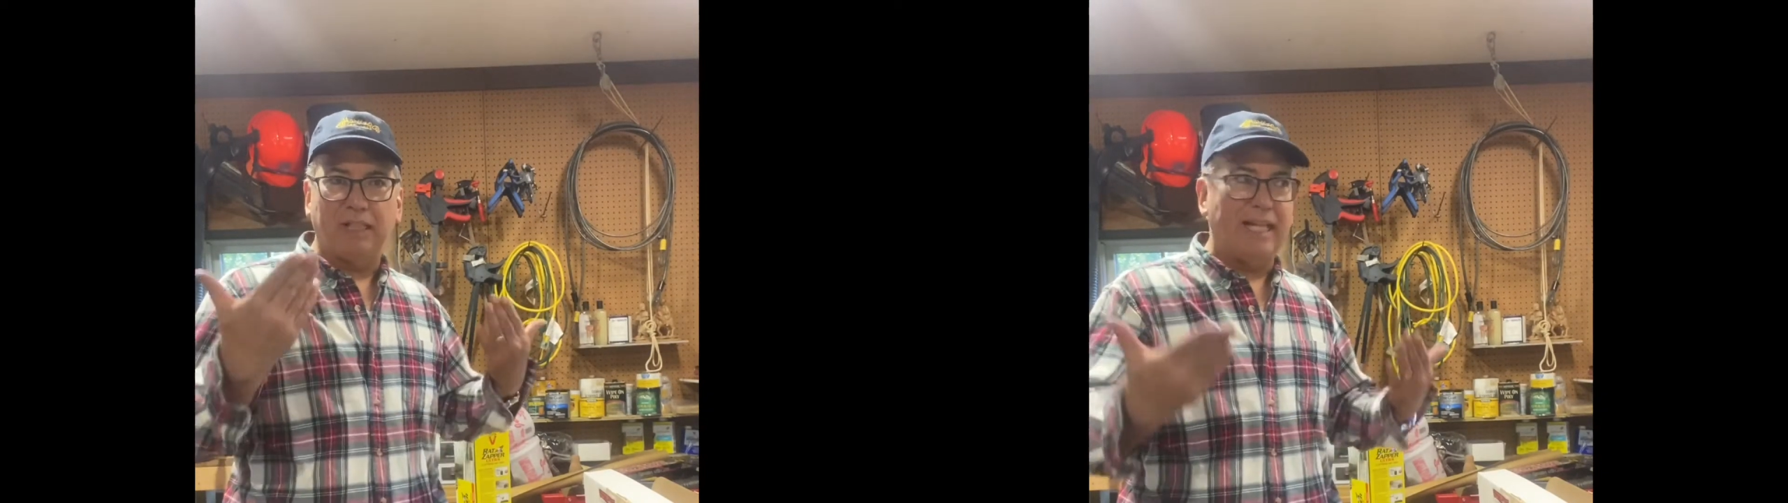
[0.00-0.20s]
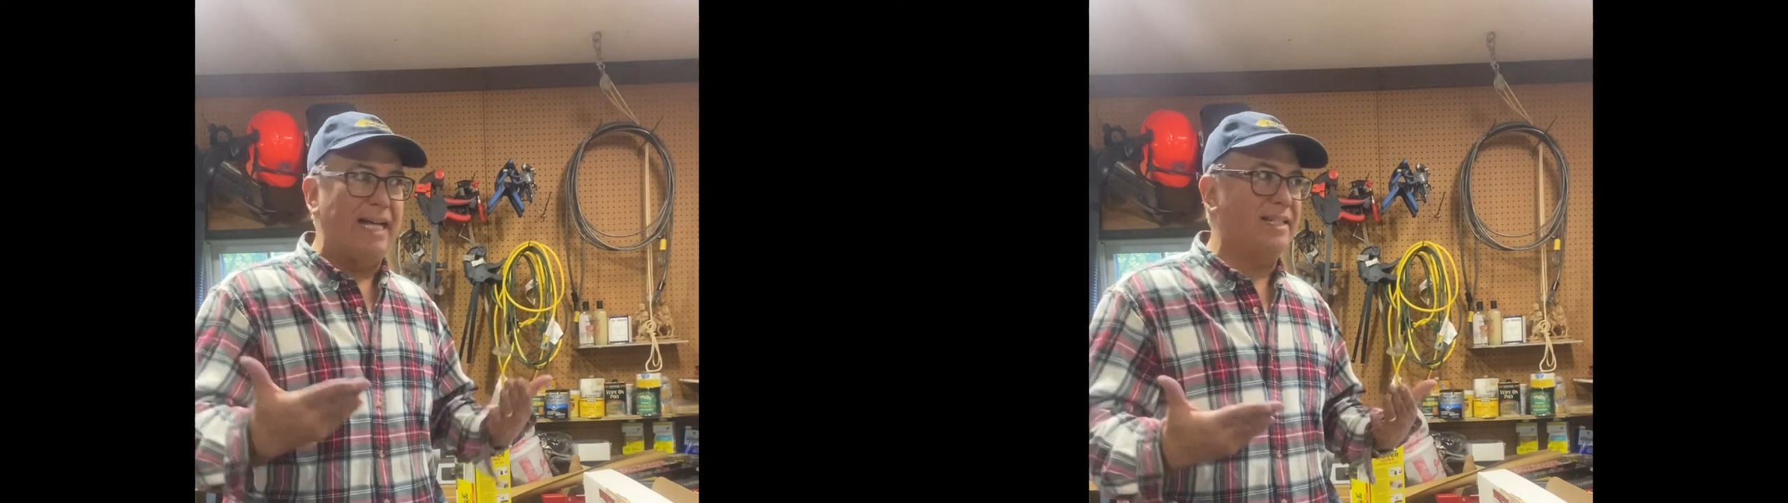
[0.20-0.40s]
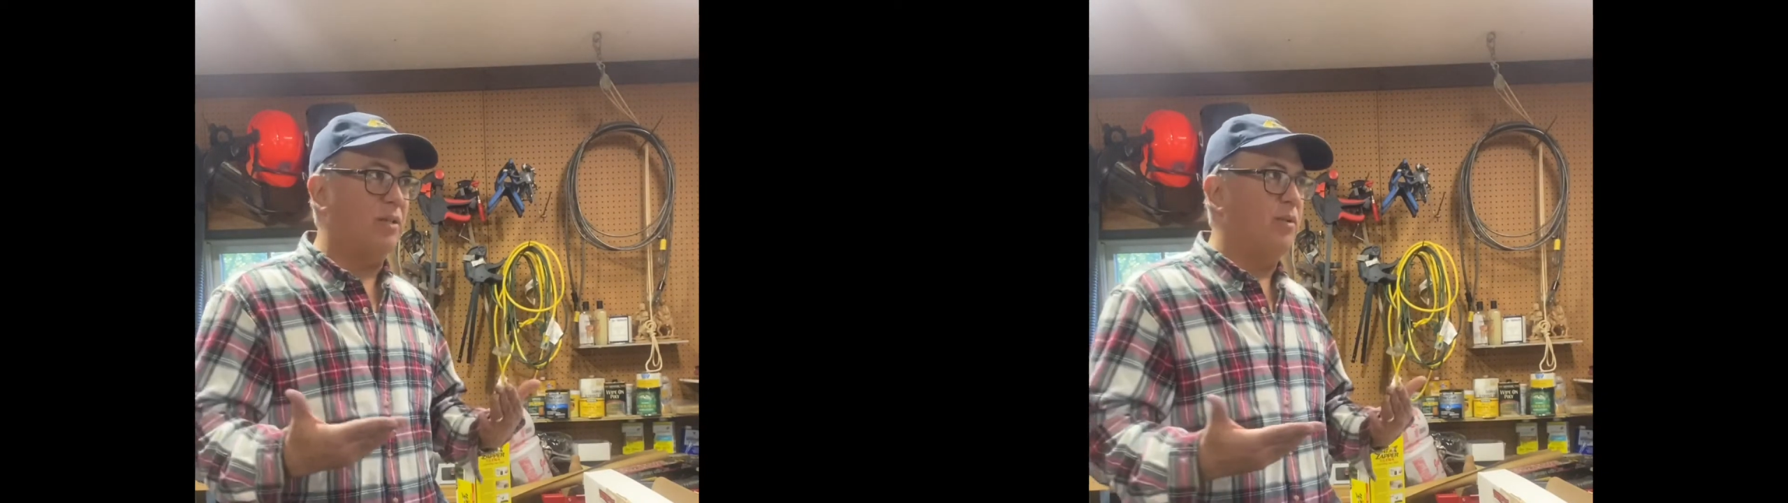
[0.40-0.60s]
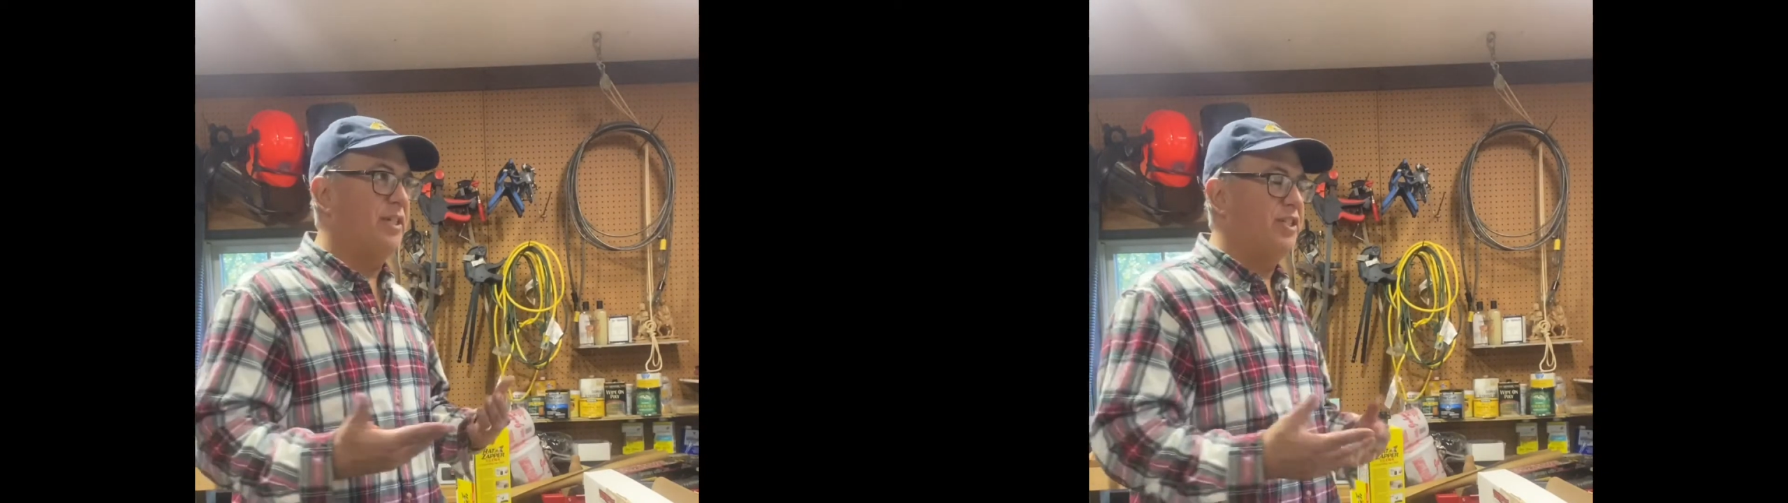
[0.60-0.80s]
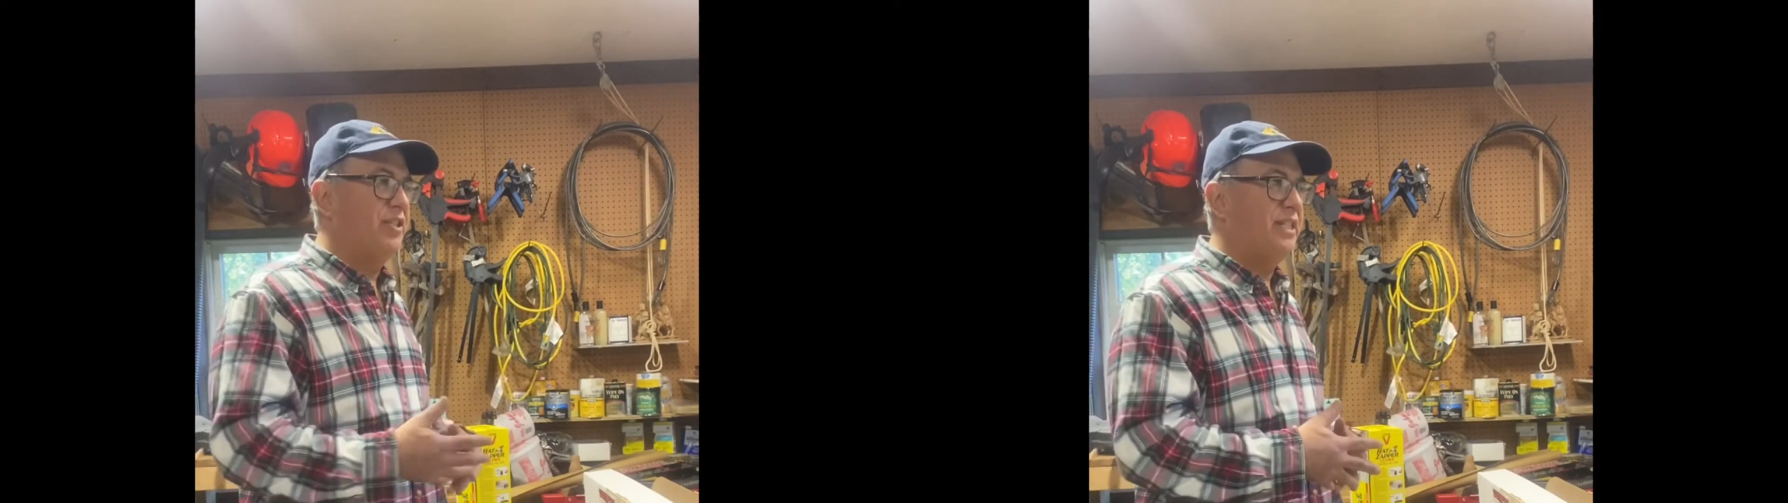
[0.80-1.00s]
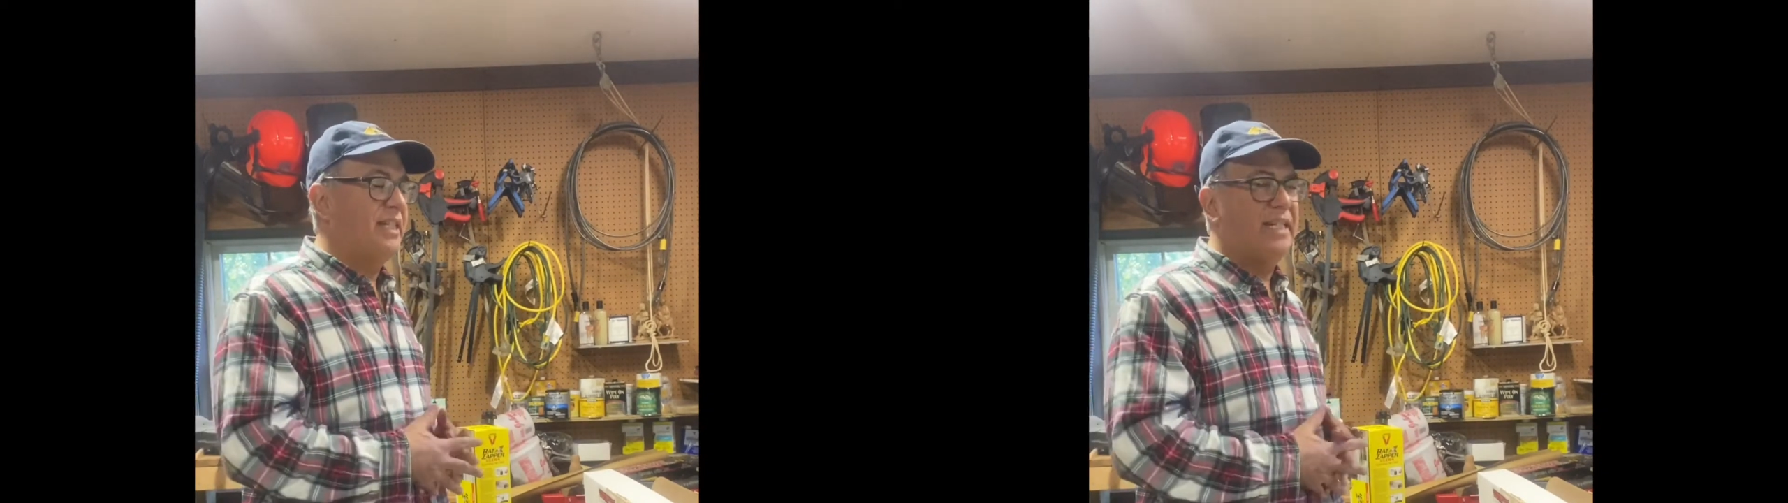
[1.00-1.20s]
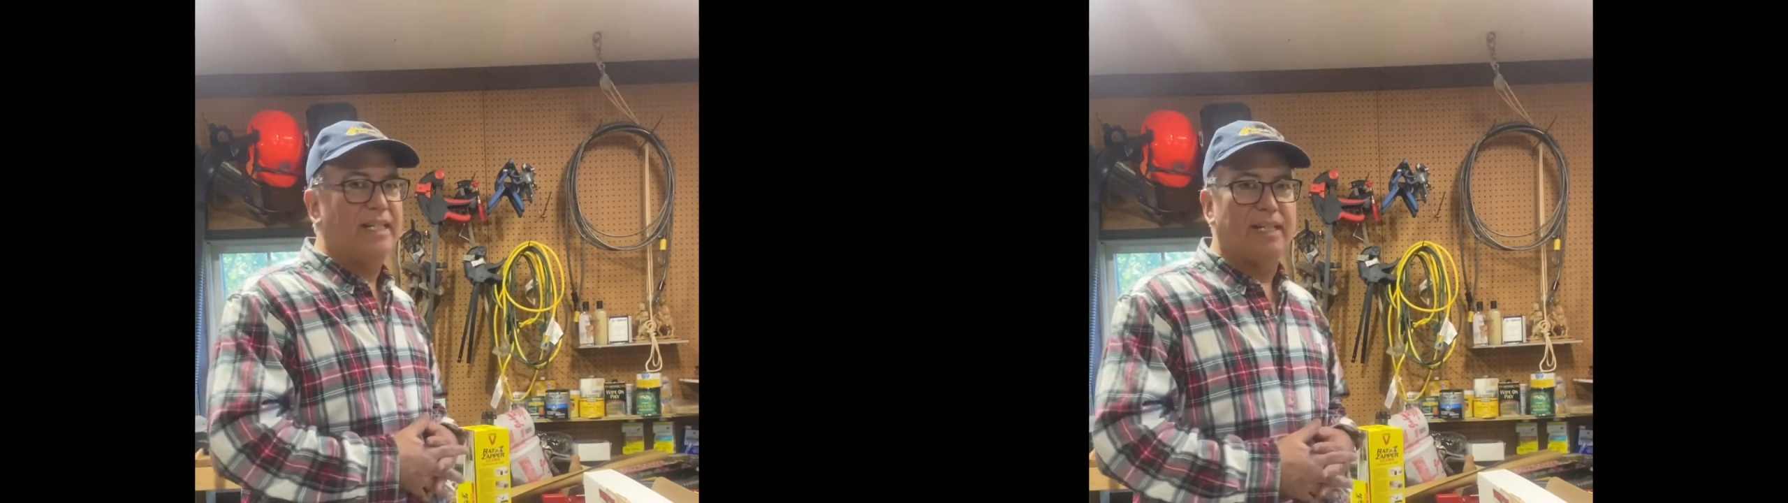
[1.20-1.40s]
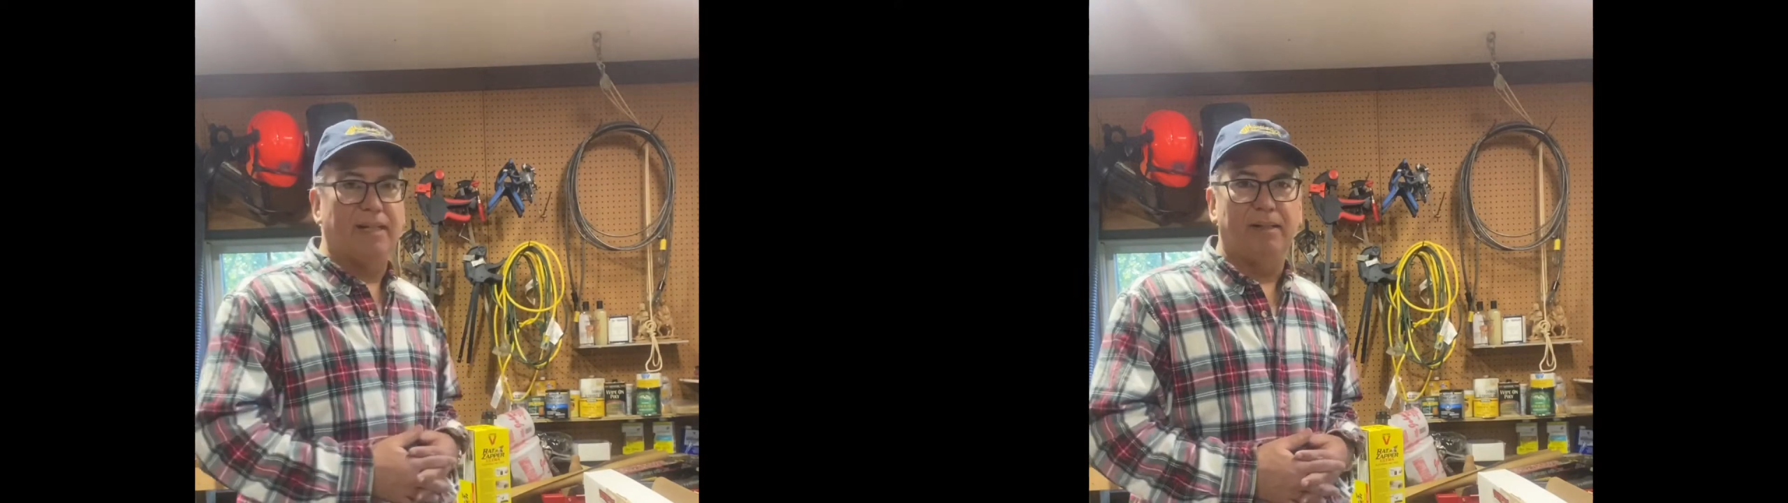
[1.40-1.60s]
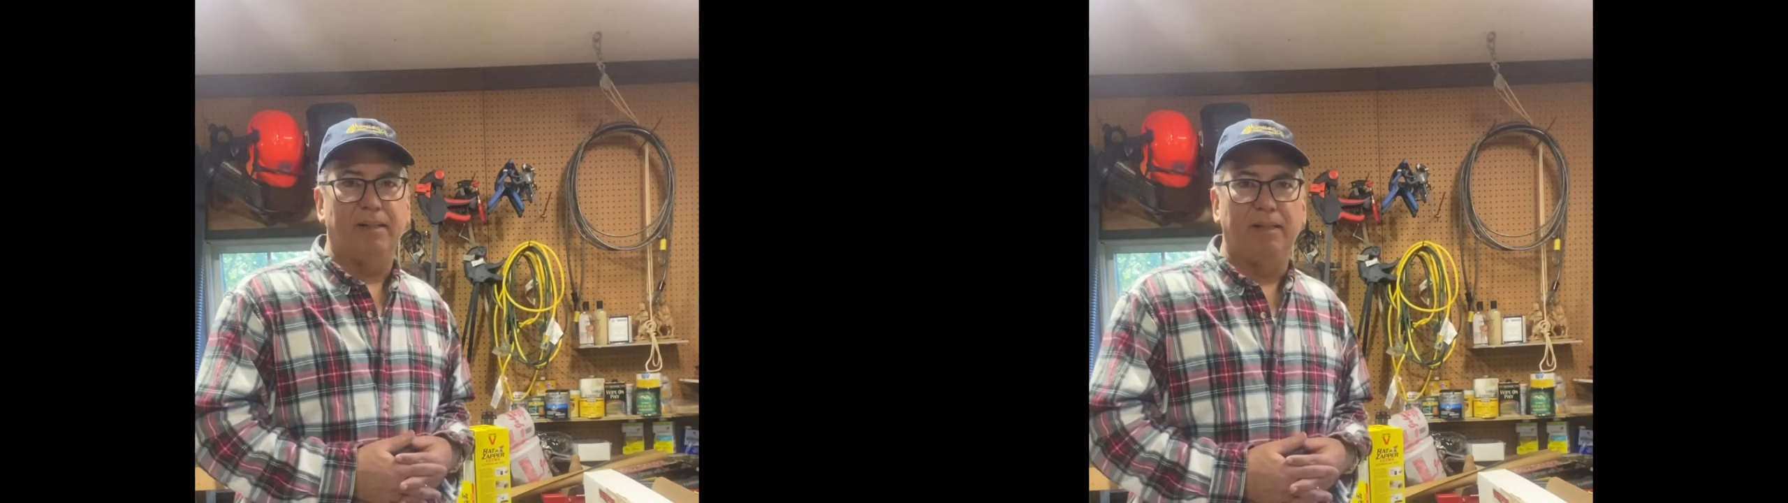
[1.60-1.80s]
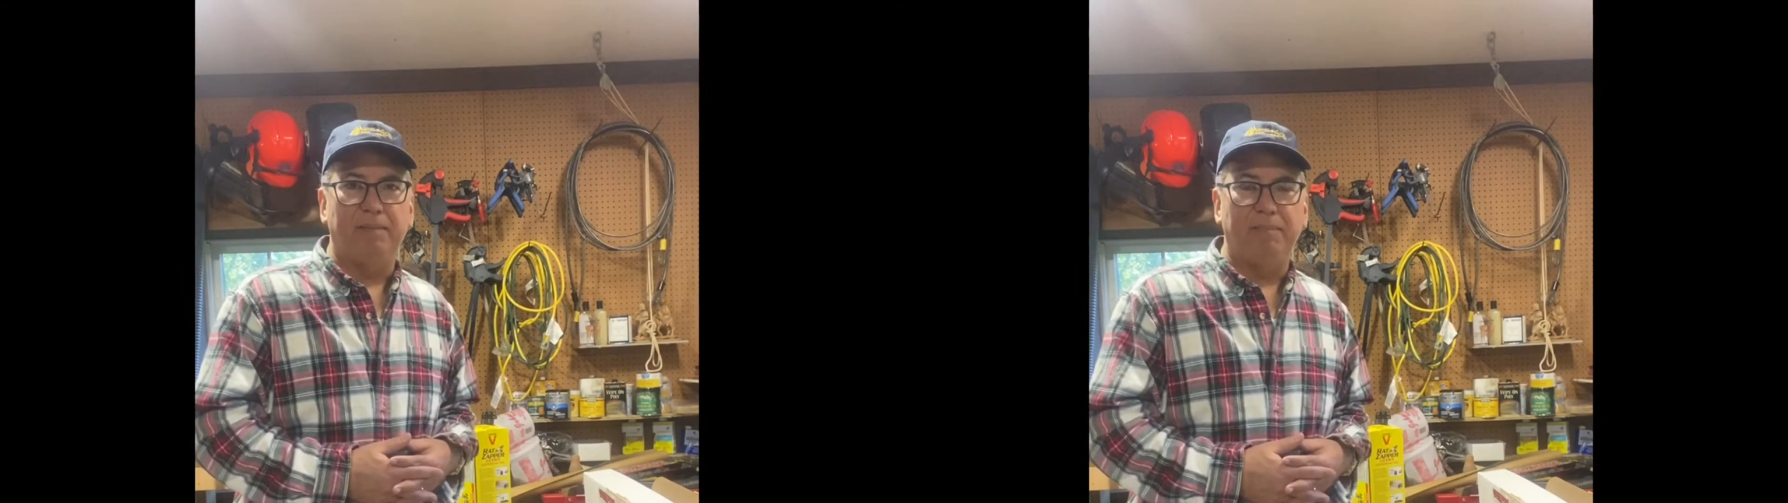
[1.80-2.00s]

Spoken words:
classic ones you'd see in a